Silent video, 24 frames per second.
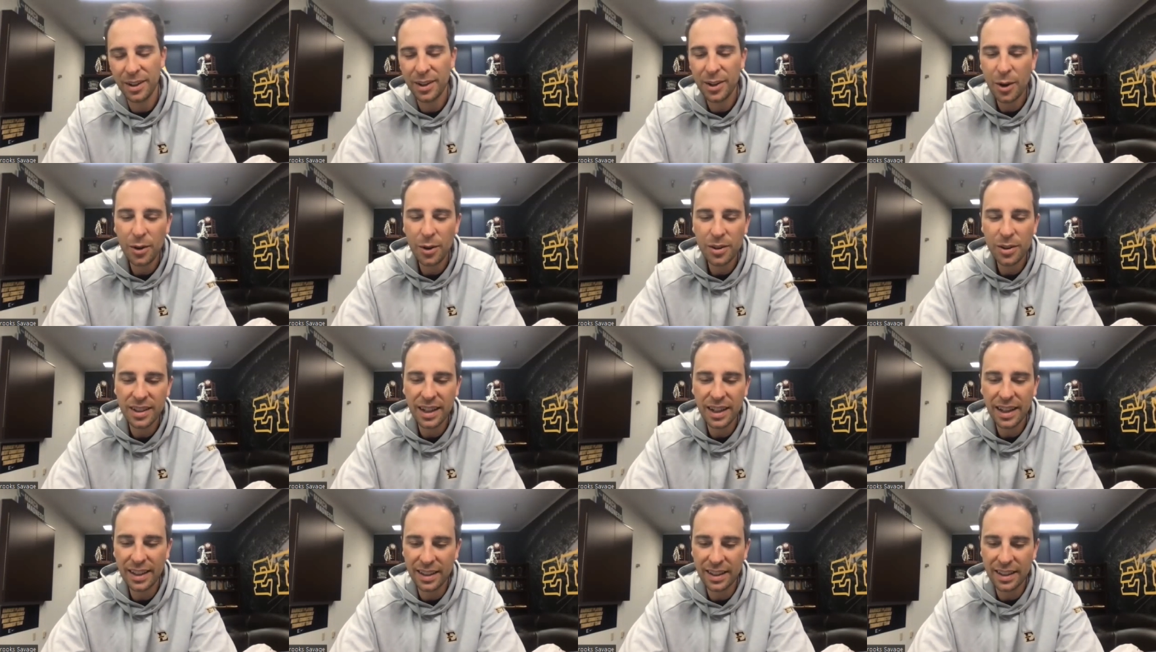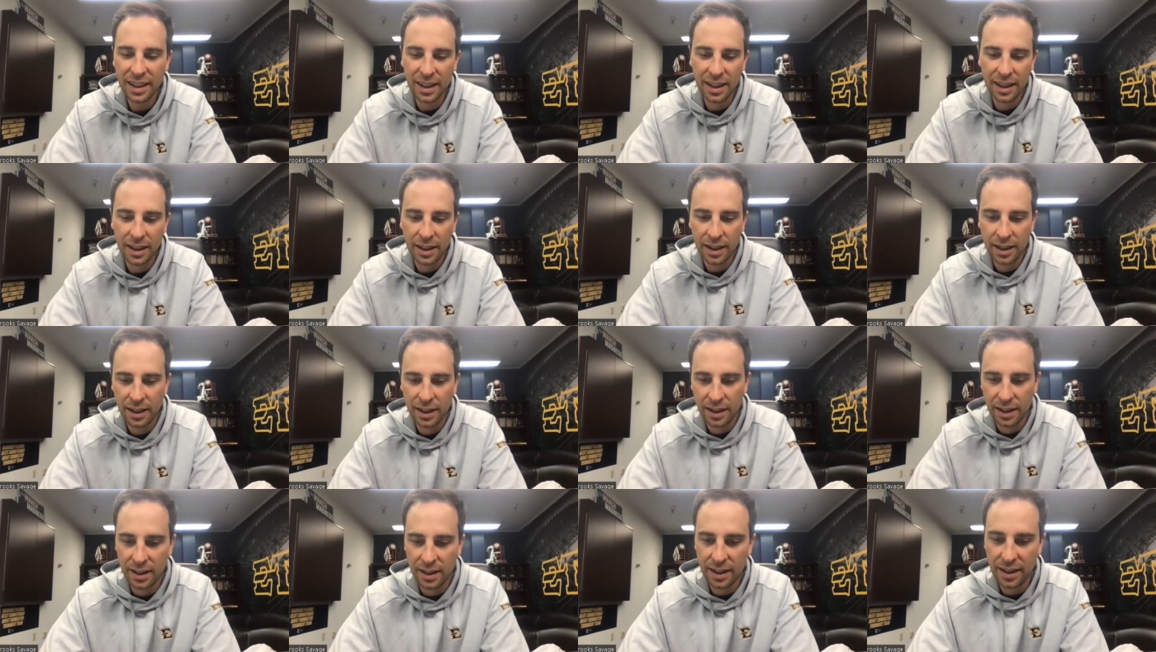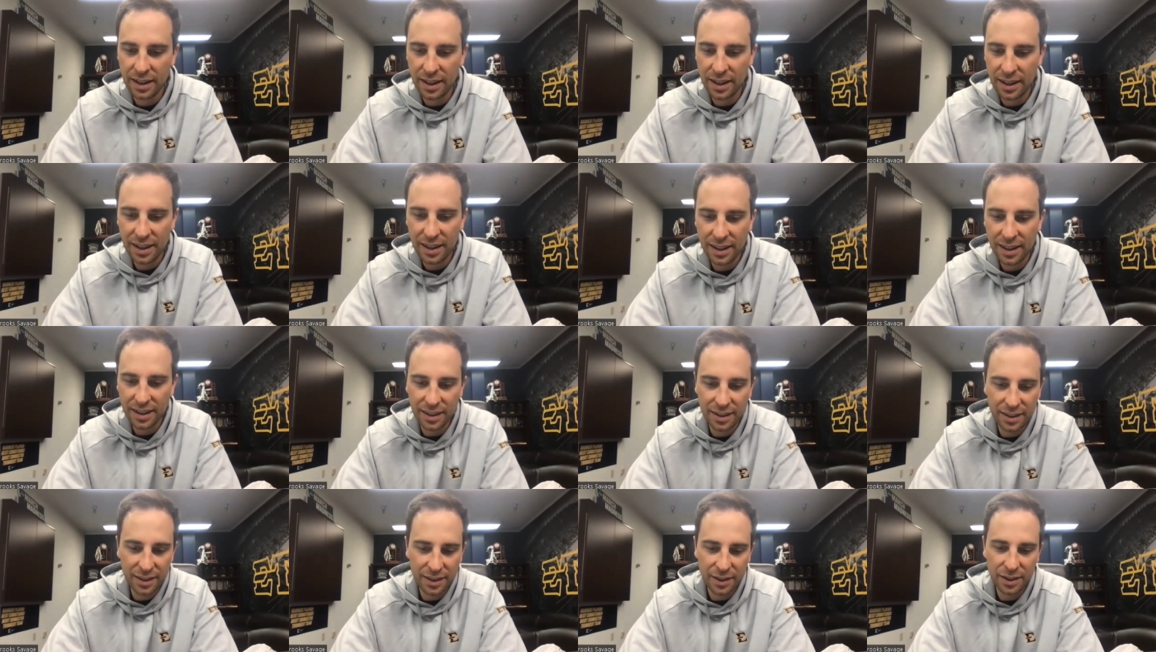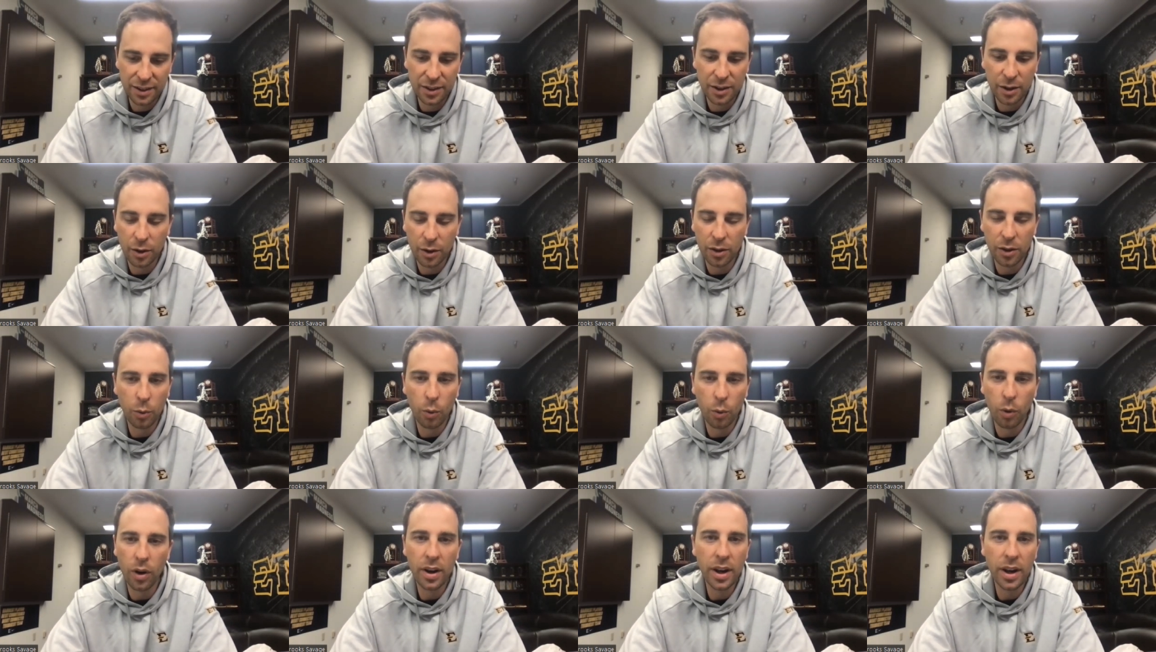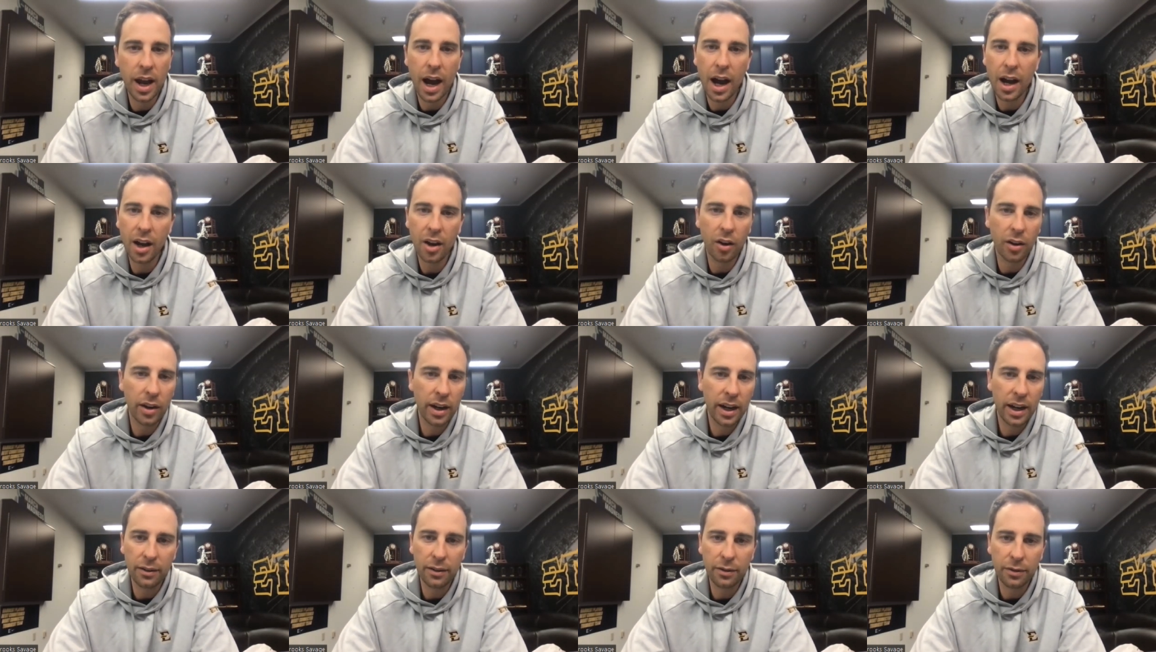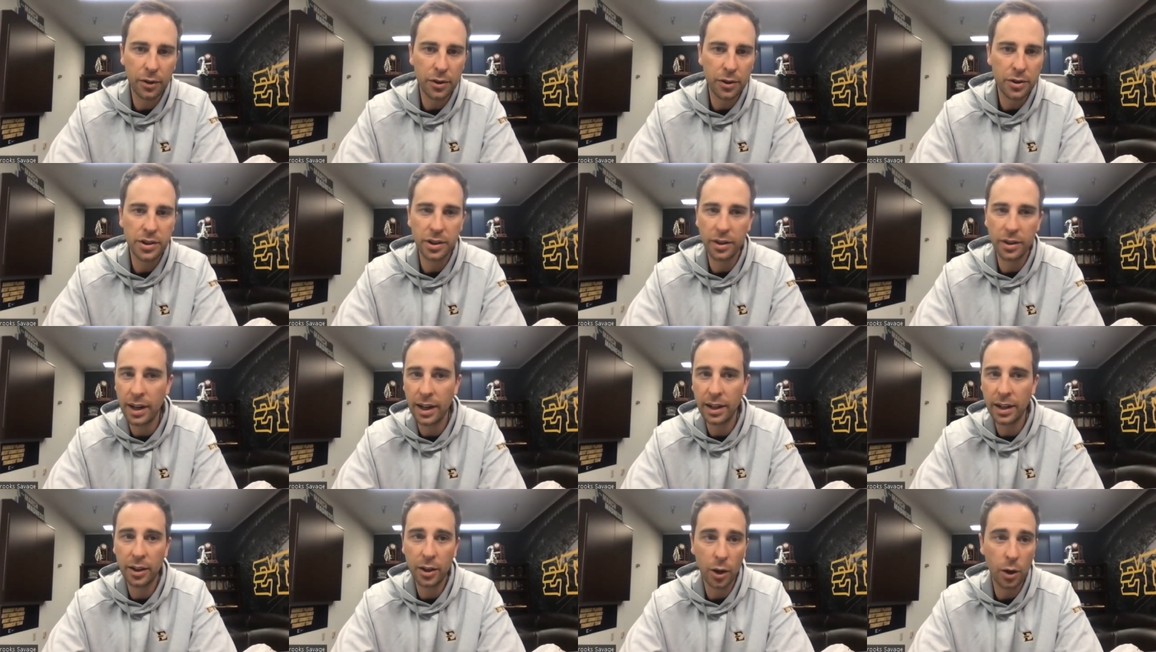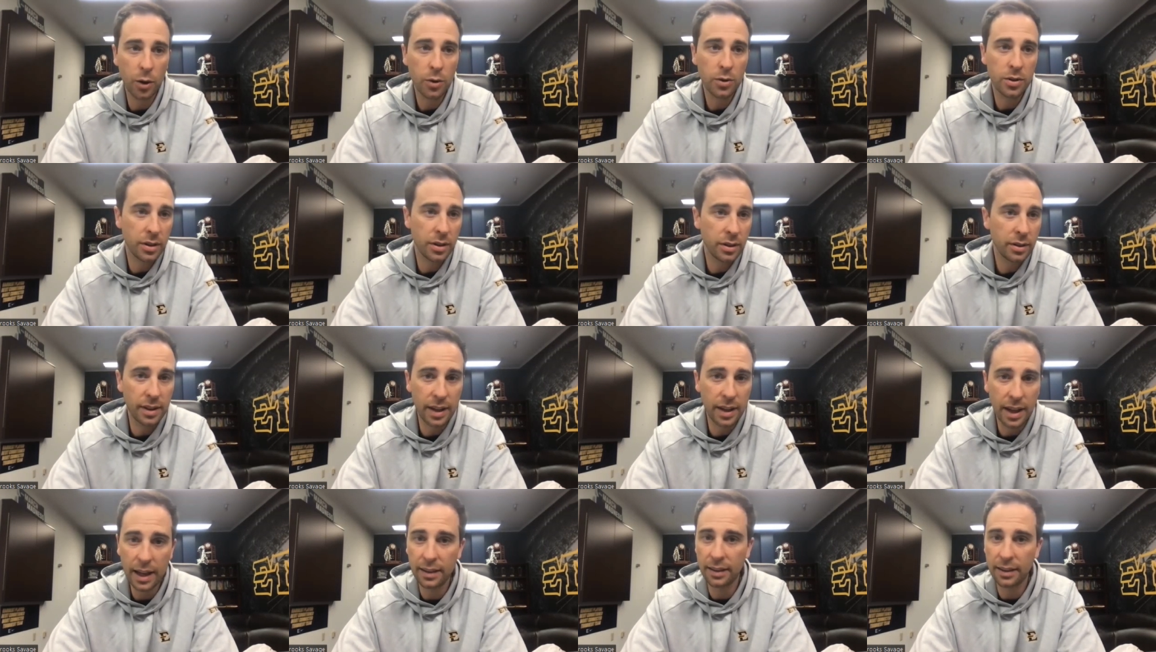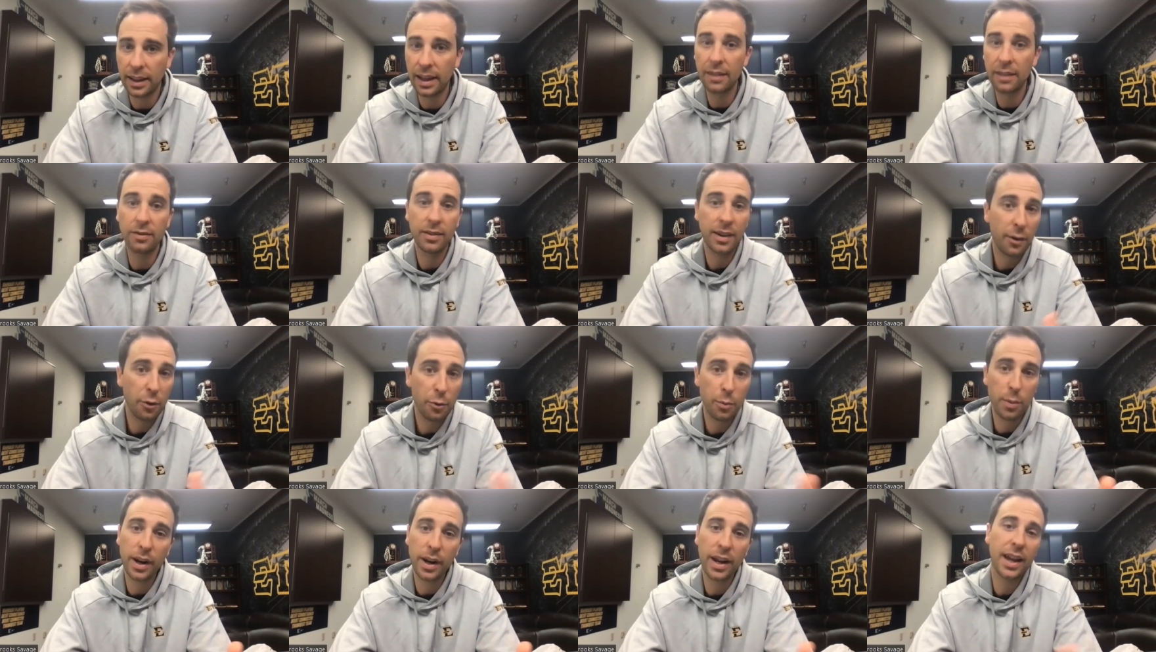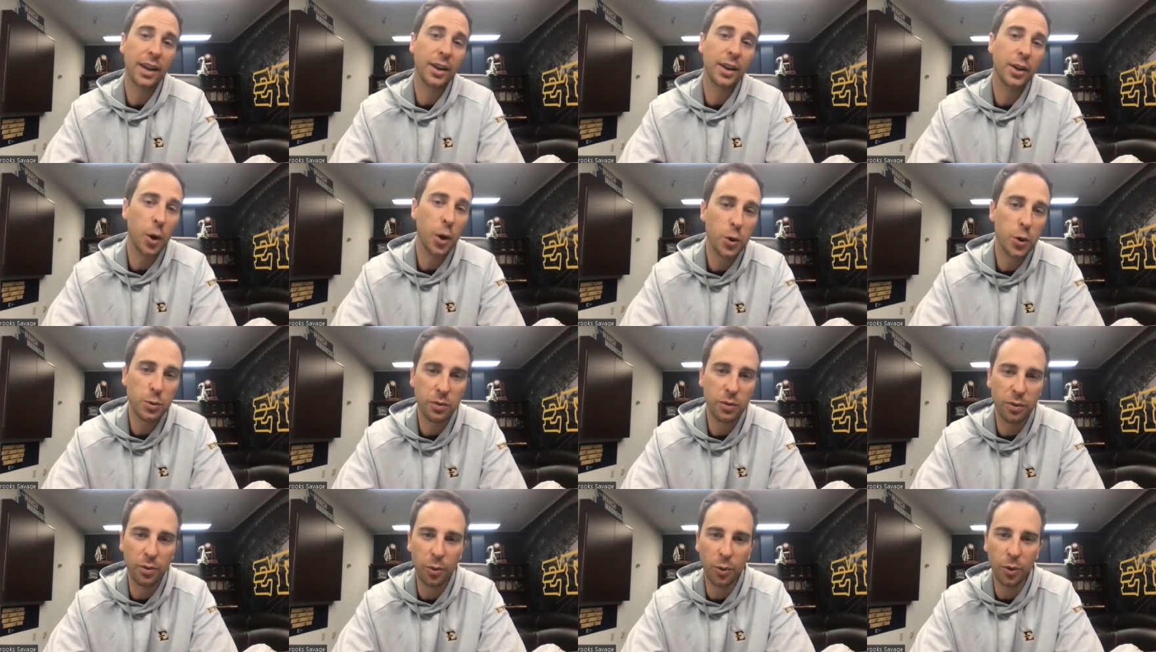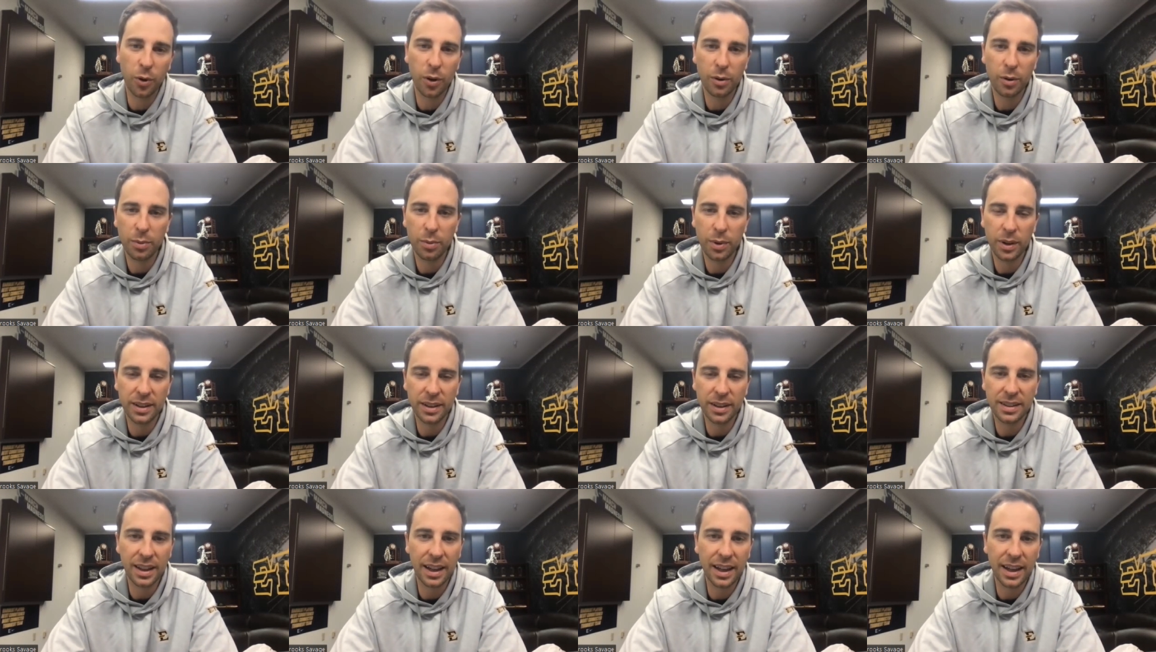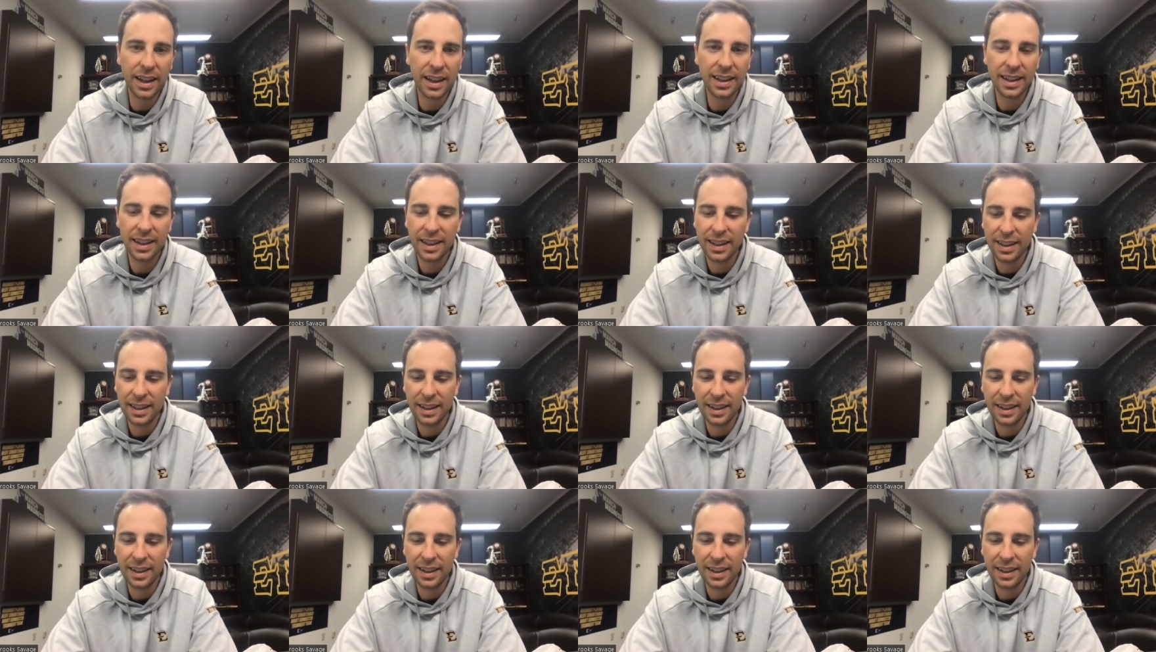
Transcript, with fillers: you know, it's like you know, the one knock on any first year head coach is that they've never been a head coach before. But it's like,